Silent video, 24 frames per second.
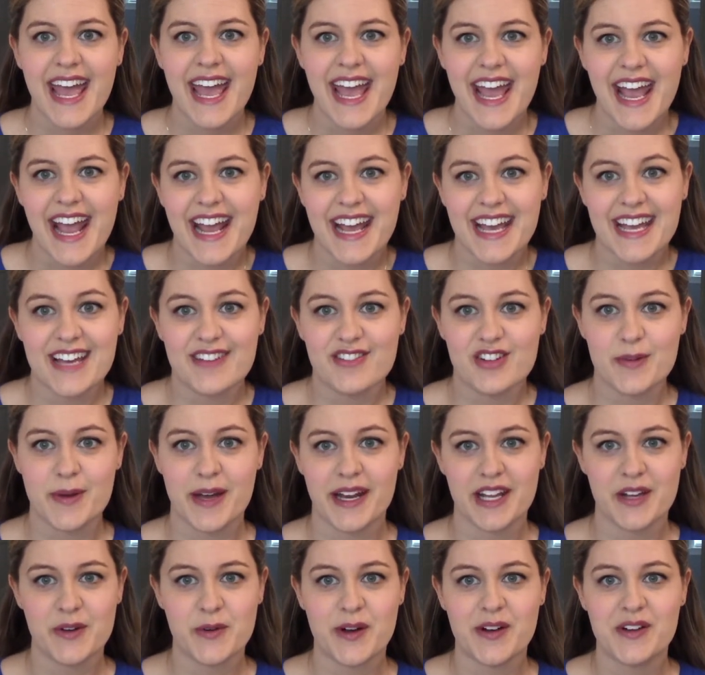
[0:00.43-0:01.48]
Hey
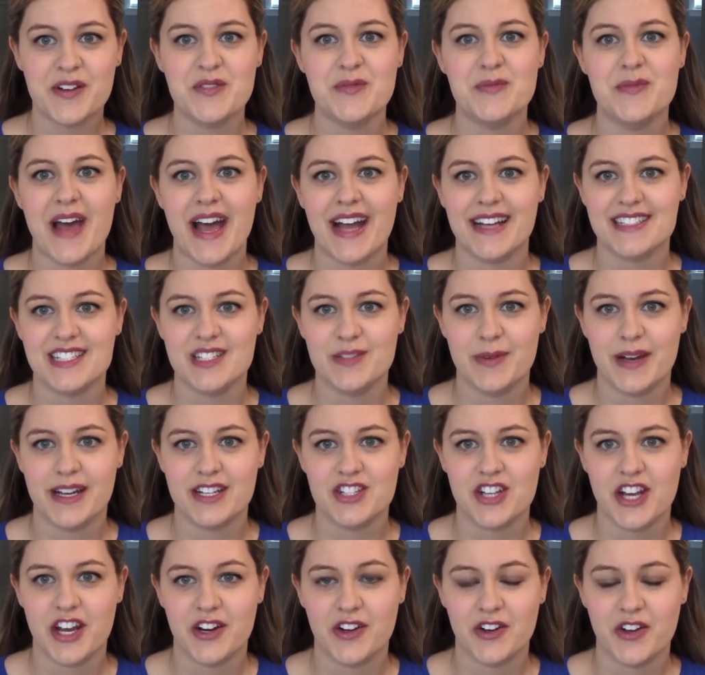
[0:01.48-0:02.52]
everybody, welcome back to my
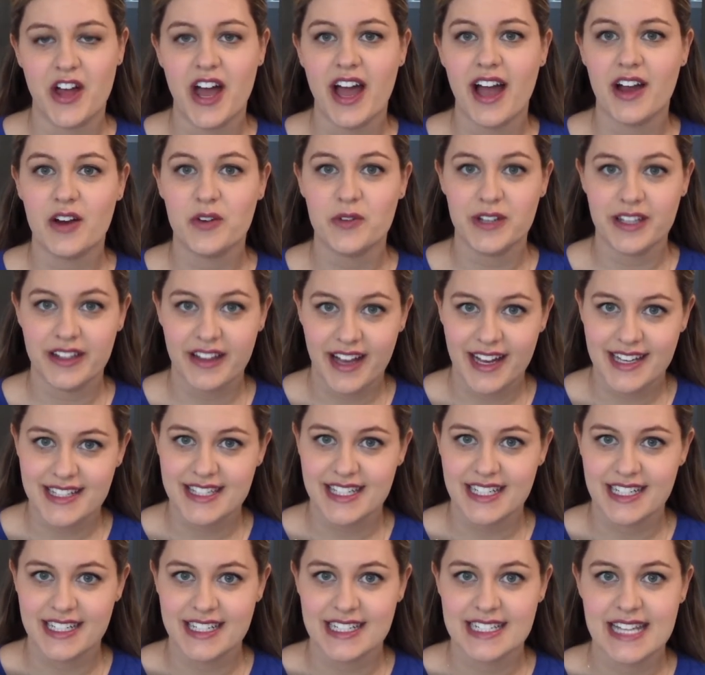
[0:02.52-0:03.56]
channel. I realize
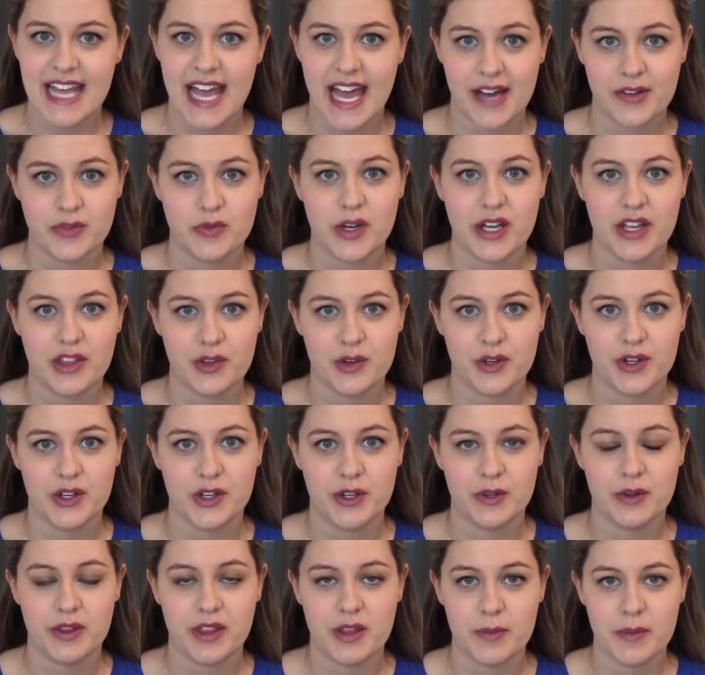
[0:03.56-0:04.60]
it is halfway
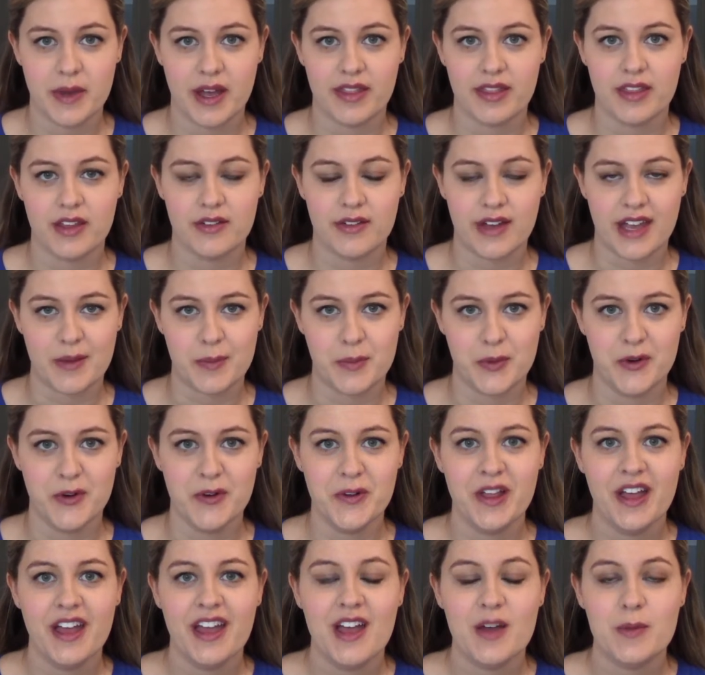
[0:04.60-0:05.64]
through the month of
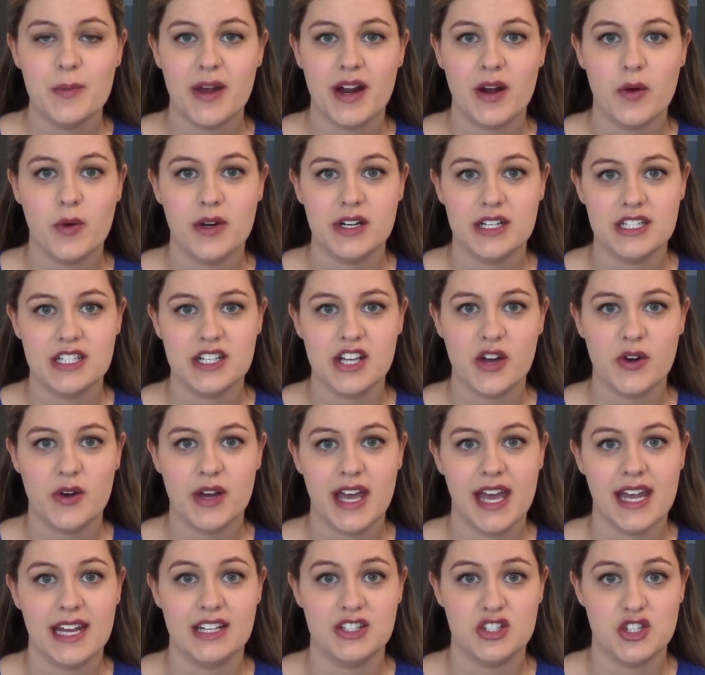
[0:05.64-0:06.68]
April, but I wanted to go
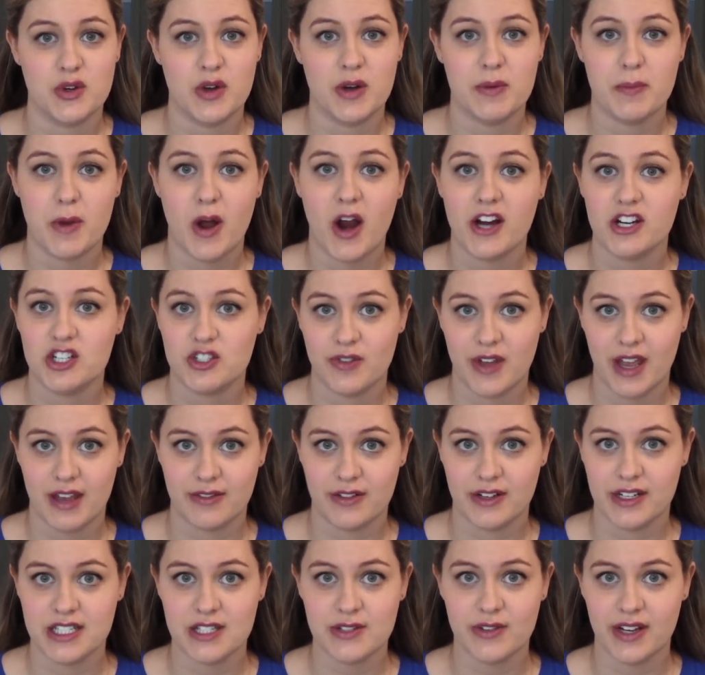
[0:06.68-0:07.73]
ahead and do a March
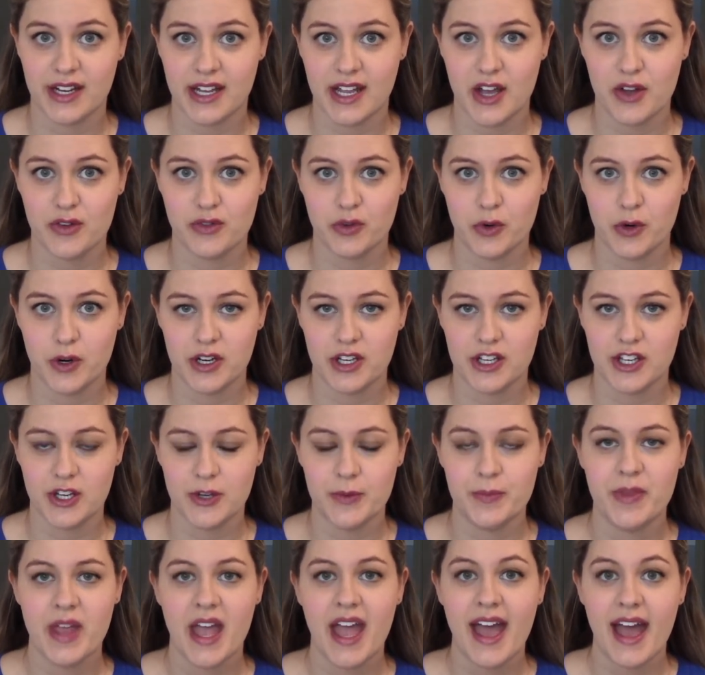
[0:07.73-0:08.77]
favorites video for
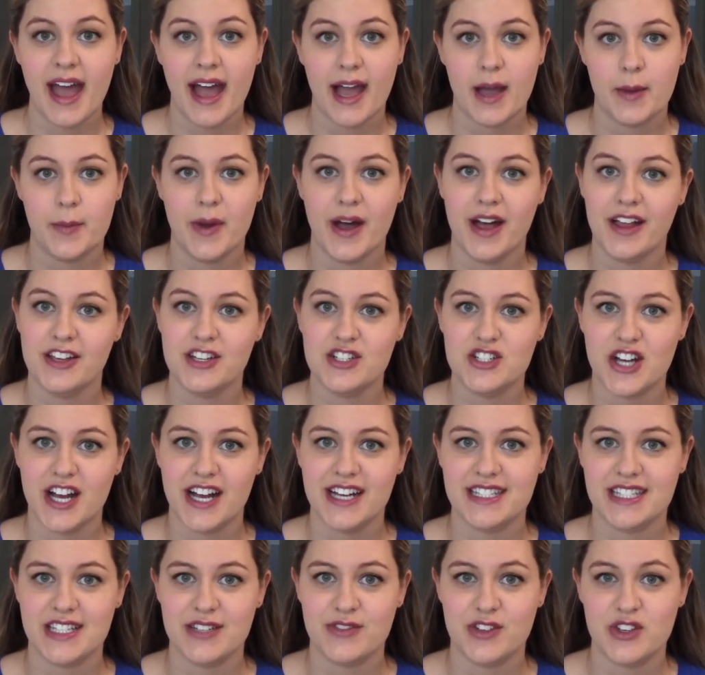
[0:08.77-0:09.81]
you. I
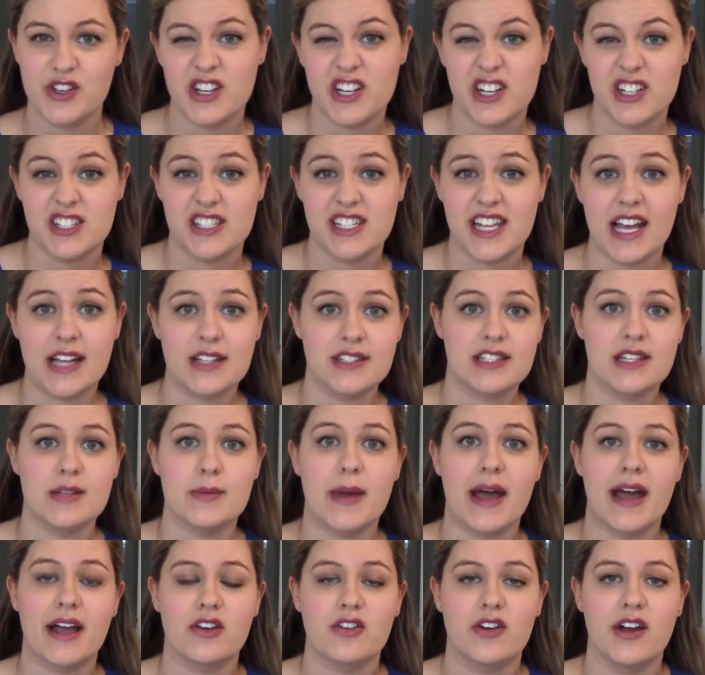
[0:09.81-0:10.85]
apologize if you hear sounds in the
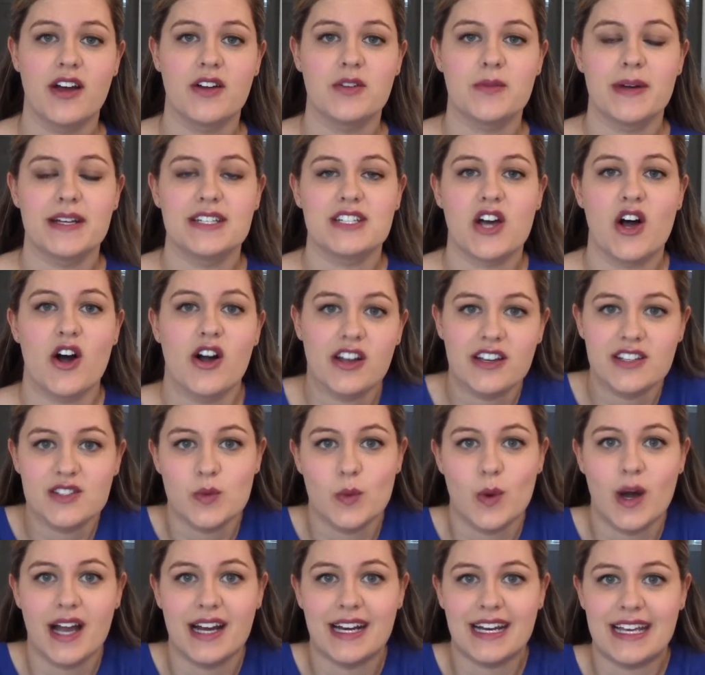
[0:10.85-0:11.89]
background. My dog is
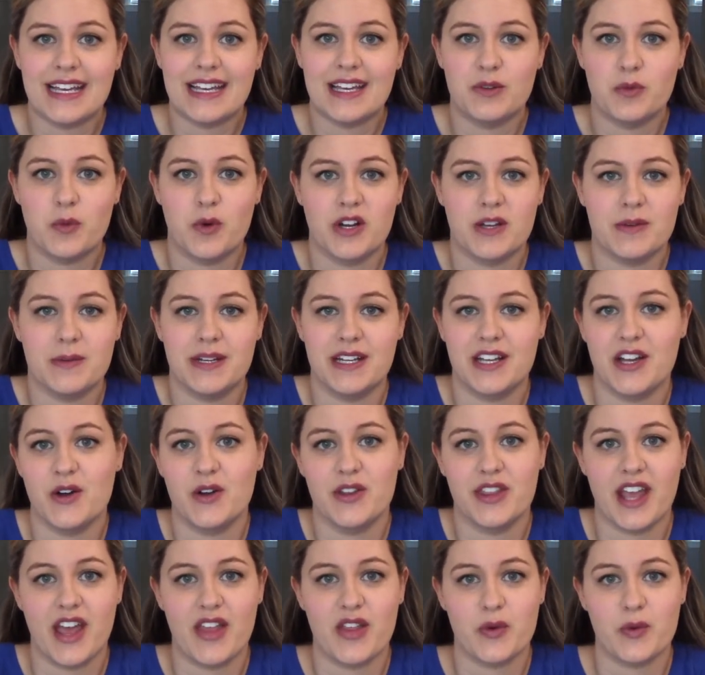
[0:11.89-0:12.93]
whining and wanting me to go in
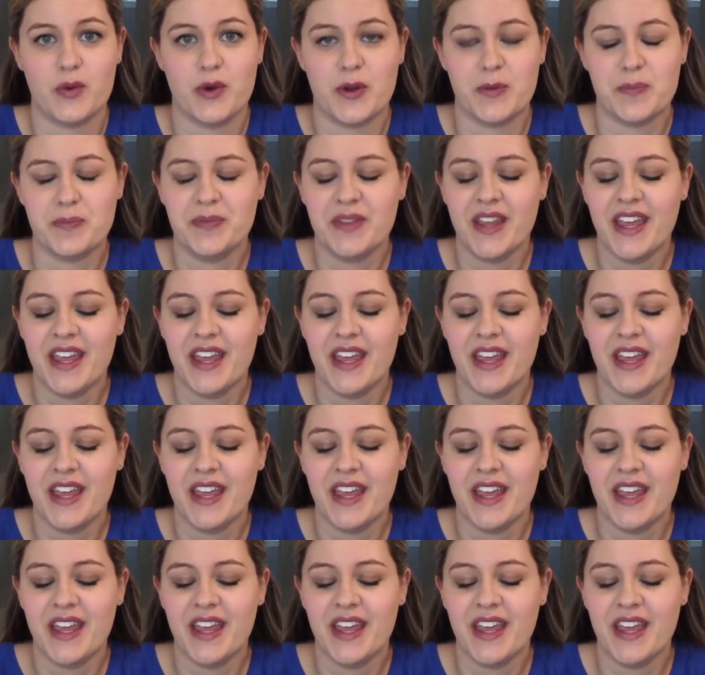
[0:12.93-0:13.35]
the other room.